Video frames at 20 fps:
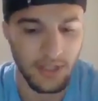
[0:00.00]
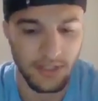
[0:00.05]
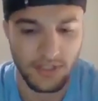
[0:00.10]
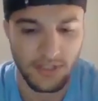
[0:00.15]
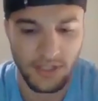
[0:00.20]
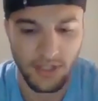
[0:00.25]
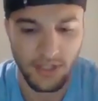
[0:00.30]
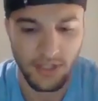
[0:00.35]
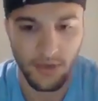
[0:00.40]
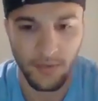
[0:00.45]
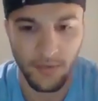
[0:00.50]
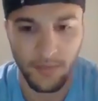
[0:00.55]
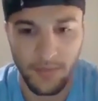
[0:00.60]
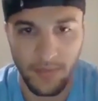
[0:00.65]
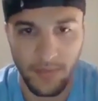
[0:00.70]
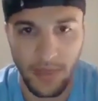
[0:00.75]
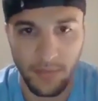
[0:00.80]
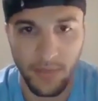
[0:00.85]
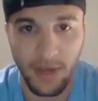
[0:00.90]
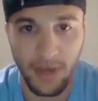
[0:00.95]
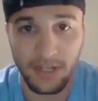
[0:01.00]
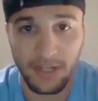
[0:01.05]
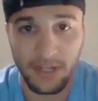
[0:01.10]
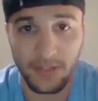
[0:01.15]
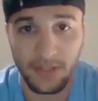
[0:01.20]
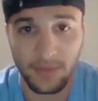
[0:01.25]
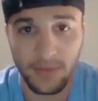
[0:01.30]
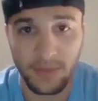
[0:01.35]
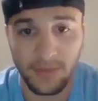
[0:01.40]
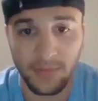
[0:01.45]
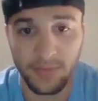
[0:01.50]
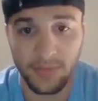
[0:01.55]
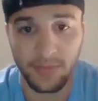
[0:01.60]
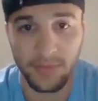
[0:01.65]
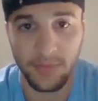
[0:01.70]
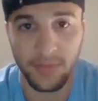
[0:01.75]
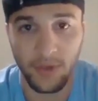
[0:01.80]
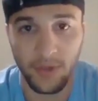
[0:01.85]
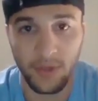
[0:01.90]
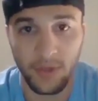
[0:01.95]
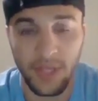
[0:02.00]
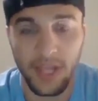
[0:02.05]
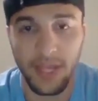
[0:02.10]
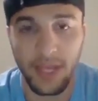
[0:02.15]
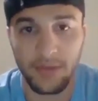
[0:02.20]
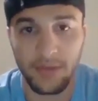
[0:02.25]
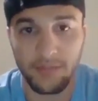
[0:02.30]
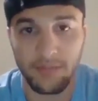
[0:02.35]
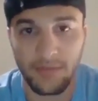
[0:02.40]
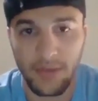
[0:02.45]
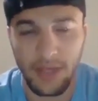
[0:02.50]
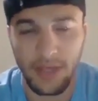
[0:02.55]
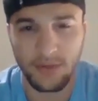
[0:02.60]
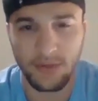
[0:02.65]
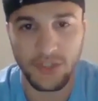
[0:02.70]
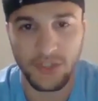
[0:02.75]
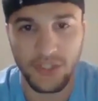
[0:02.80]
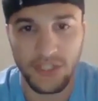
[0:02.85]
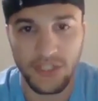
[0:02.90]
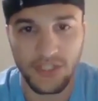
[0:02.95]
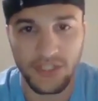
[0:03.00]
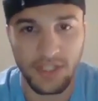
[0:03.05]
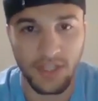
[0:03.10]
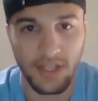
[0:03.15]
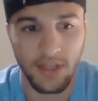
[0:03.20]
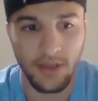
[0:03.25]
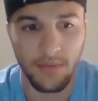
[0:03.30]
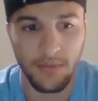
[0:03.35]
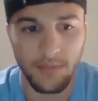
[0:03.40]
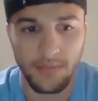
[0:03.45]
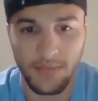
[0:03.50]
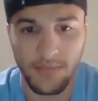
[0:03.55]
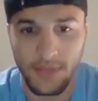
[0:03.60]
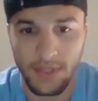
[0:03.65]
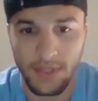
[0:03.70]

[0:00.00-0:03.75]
So my body was okay. I was just um,